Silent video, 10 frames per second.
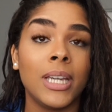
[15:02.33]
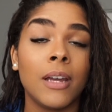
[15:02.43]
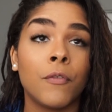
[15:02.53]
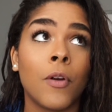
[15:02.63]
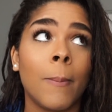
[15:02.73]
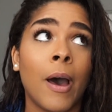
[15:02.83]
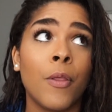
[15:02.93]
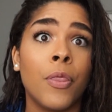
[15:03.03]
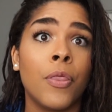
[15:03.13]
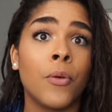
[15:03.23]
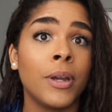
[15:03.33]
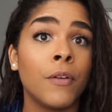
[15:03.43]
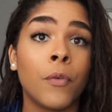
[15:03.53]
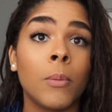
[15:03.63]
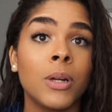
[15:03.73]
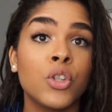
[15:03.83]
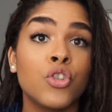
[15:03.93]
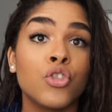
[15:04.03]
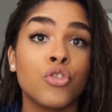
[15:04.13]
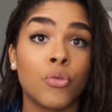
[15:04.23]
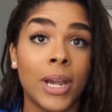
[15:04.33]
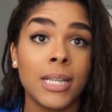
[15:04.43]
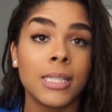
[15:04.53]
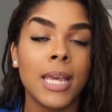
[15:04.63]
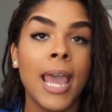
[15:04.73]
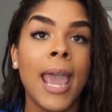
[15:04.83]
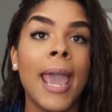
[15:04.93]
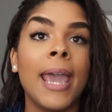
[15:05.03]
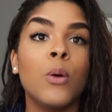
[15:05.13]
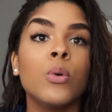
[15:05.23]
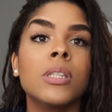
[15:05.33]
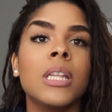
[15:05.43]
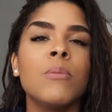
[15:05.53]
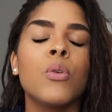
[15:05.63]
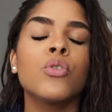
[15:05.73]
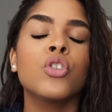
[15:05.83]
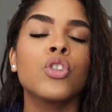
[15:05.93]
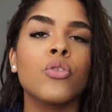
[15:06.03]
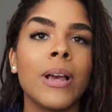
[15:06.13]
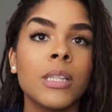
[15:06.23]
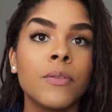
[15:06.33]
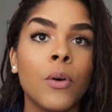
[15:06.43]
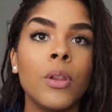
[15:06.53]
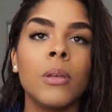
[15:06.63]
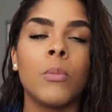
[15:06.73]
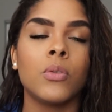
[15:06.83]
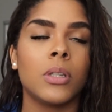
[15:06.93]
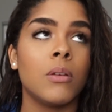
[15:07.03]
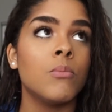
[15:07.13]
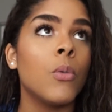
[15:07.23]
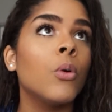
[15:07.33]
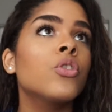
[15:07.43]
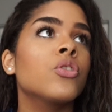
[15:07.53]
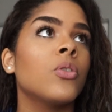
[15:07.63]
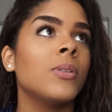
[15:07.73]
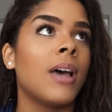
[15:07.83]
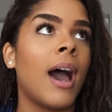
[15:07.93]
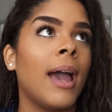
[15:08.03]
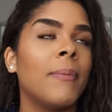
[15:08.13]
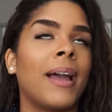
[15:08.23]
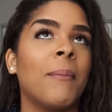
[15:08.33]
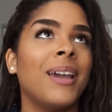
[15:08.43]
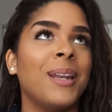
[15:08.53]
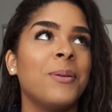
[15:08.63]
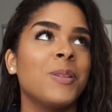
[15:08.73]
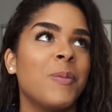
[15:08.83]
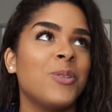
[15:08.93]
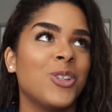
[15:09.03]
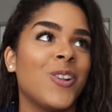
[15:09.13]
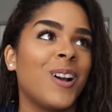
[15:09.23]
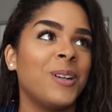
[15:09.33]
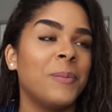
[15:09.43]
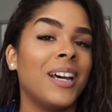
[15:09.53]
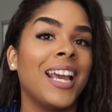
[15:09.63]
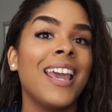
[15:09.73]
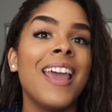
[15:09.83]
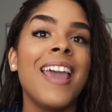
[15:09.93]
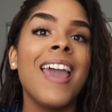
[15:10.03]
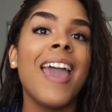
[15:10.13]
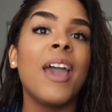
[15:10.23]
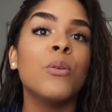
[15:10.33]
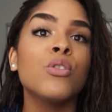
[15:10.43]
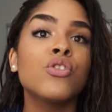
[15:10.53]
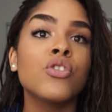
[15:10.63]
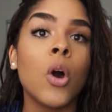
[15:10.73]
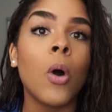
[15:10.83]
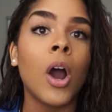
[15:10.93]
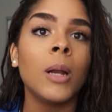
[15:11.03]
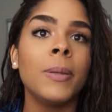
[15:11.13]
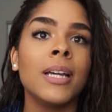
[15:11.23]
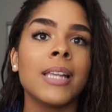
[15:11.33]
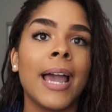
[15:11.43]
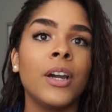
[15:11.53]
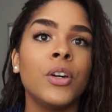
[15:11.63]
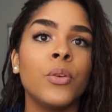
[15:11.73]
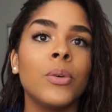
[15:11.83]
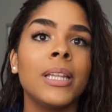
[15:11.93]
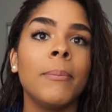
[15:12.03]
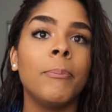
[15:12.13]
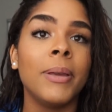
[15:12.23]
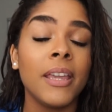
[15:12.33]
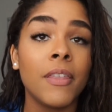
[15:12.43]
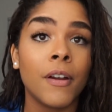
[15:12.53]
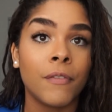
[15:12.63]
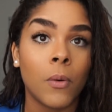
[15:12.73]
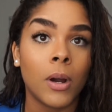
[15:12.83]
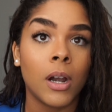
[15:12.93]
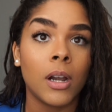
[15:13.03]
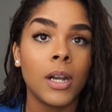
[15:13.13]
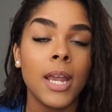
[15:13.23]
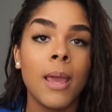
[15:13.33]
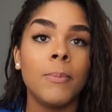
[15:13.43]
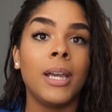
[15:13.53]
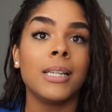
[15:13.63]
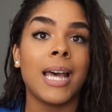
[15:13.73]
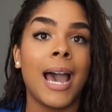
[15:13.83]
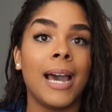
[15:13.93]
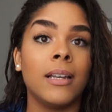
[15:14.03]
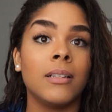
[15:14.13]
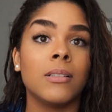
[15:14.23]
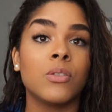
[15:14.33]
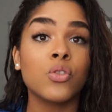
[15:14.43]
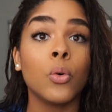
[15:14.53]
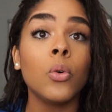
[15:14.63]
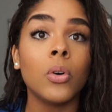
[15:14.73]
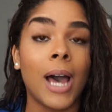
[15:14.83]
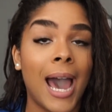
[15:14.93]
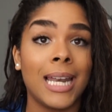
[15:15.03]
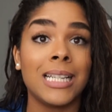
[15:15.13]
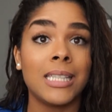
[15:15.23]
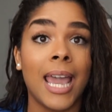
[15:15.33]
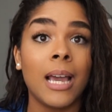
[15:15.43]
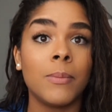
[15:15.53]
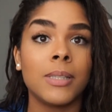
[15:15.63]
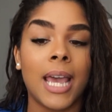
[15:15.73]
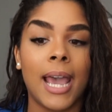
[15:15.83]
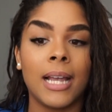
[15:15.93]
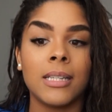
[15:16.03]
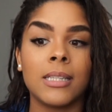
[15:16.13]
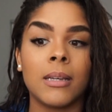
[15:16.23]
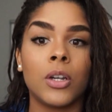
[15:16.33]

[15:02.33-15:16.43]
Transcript: weekend for about 3 or 4 months straight. It was the most stressful, the most emotional time. Like, I'm getting goosebumps just talking about it. It was so hard because I couldn't really be there for her because I had school, I had exams, and